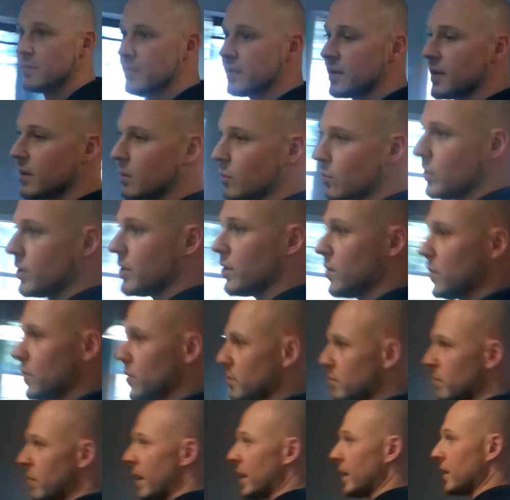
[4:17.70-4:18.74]
thing we
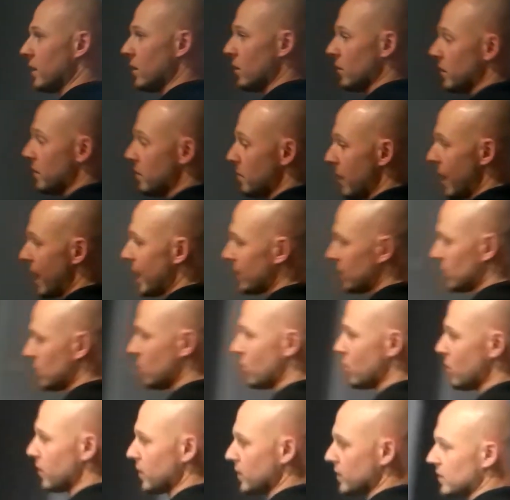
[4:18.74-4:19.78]
used back here on the back
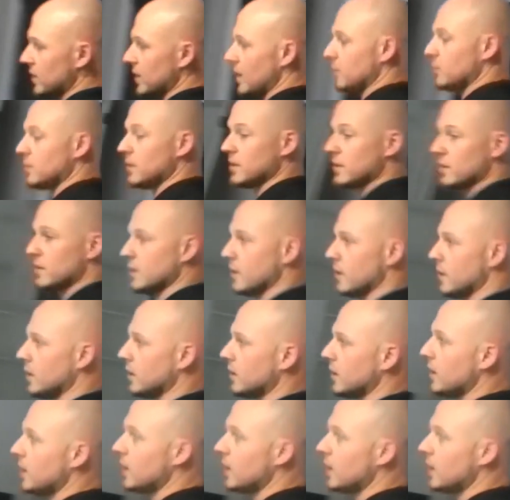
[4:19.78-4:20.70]
door, except it's a